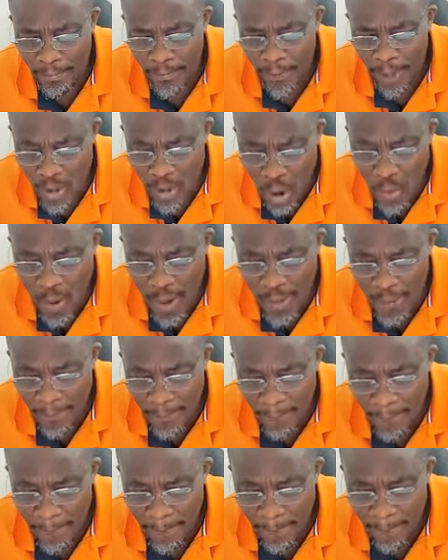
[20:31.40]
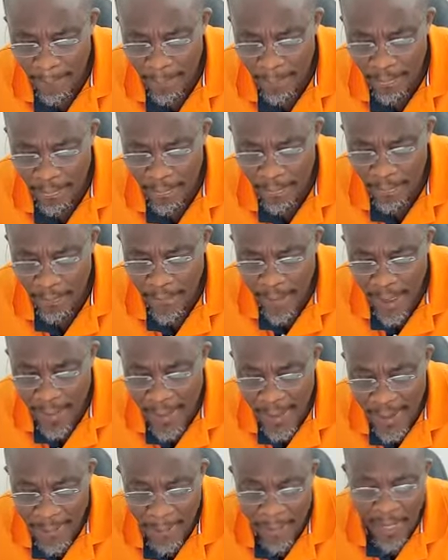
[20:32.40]
No one.
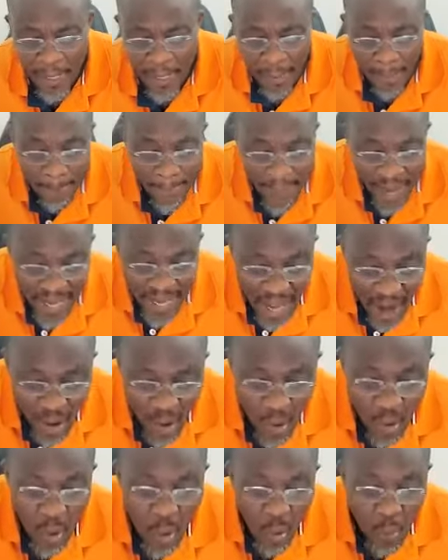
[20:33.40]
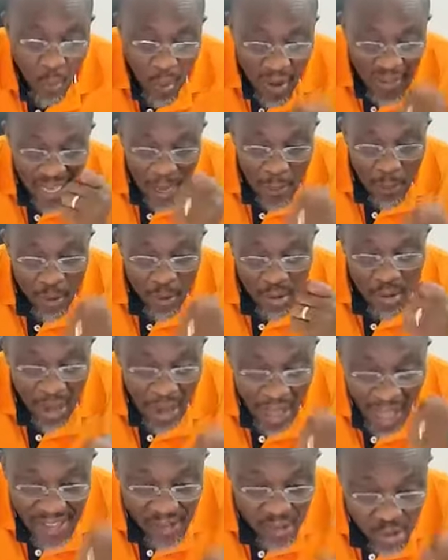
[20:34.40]
Amen. But now, what I want to
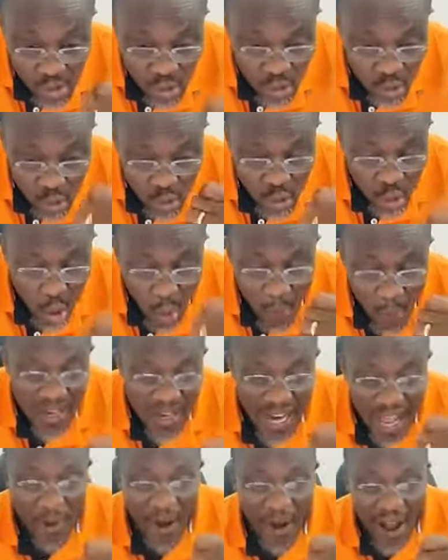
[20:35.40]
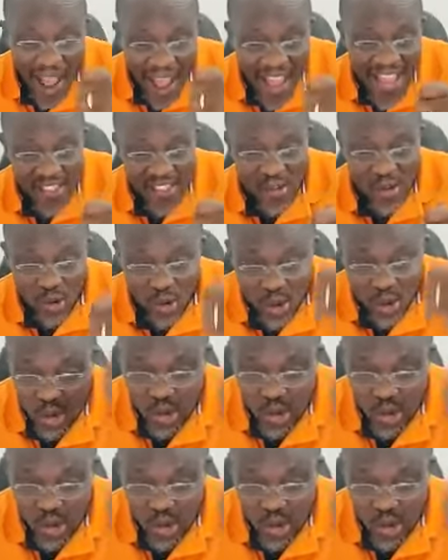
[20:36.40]
ask you to open our eyes on to